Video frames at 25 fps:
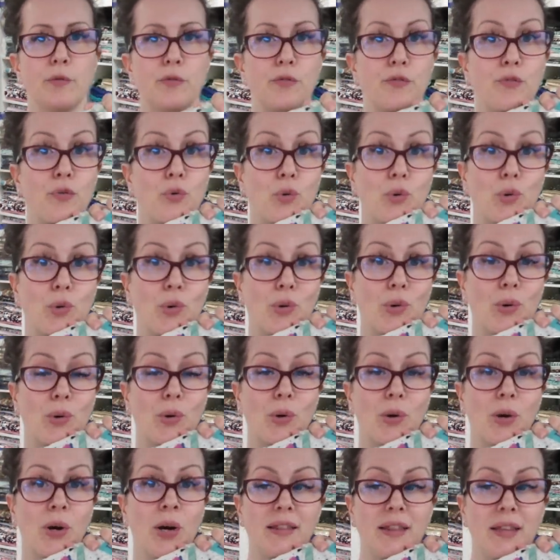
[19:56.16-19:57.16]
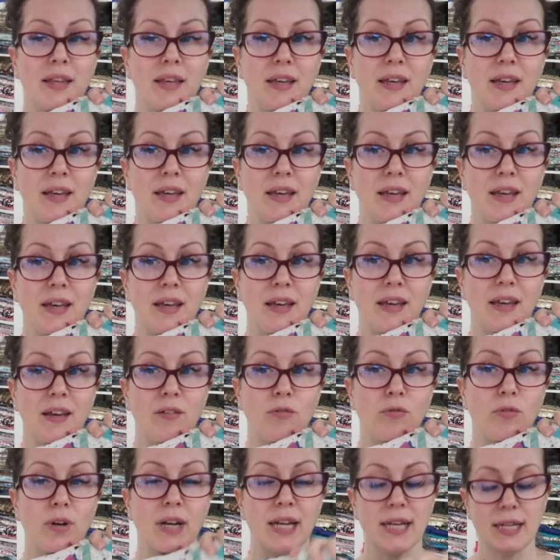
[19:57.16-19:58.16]
for the
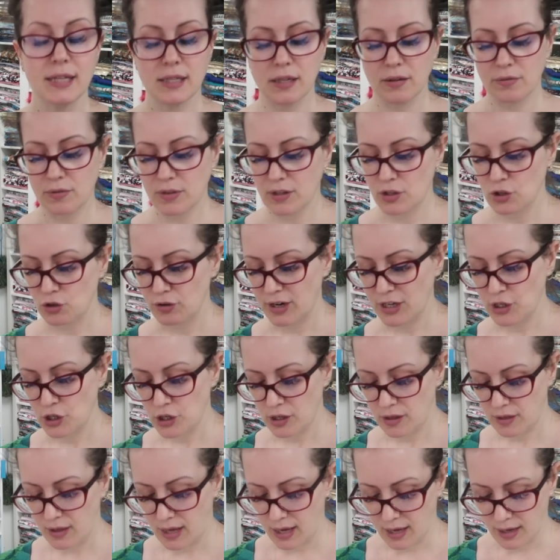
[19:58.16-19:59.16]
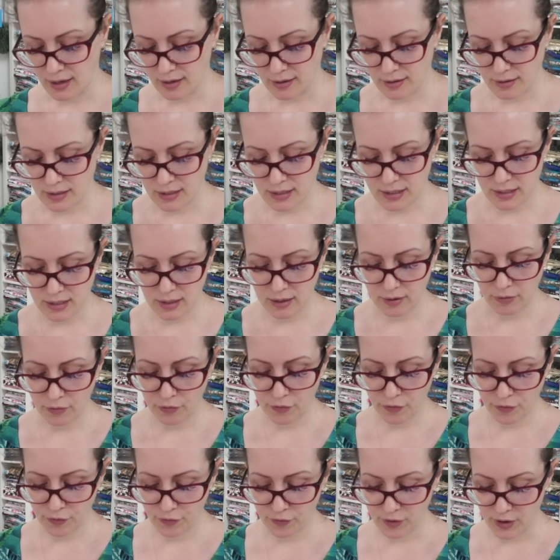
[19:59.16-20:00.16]
release of the Stranger Things
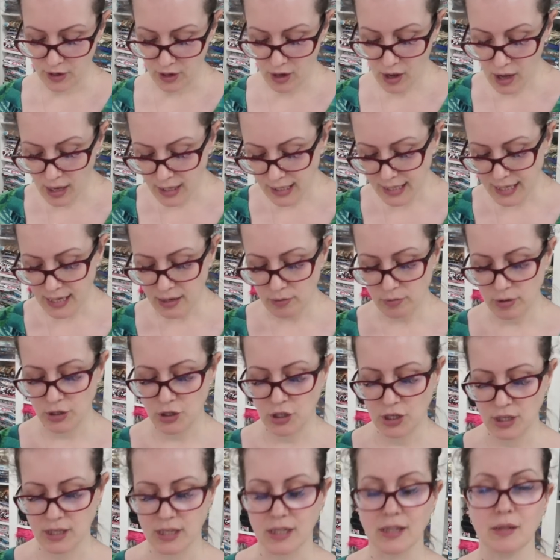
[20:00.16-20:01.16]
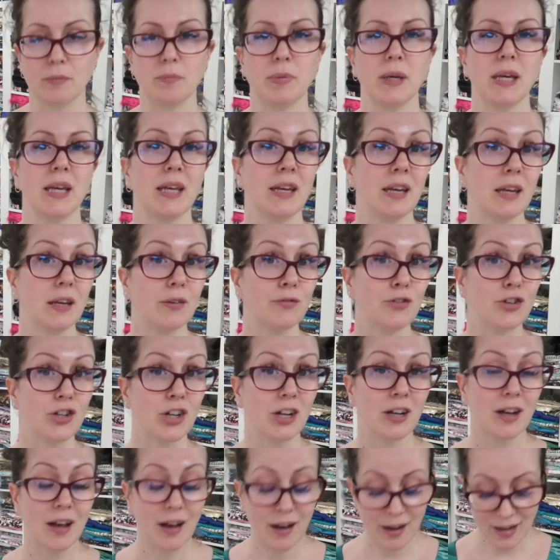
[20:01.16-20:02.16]
finale, which is at the beginning of
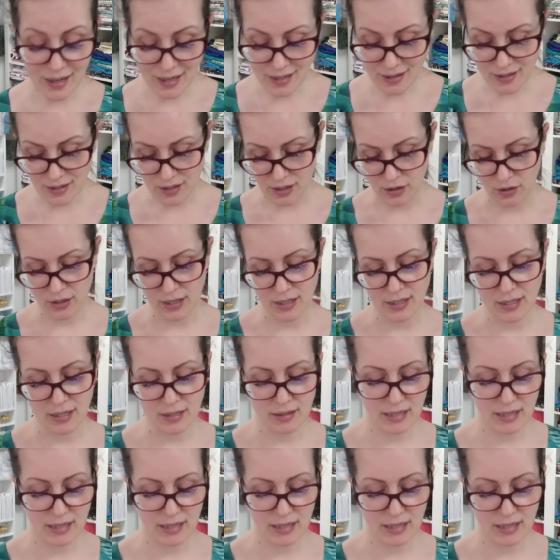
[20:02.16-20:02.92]
July. So there's a